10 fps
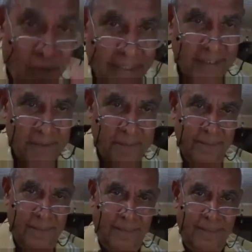together.
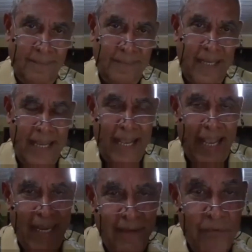
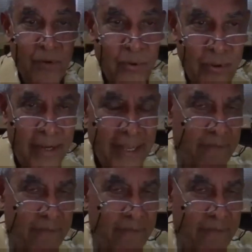And if you,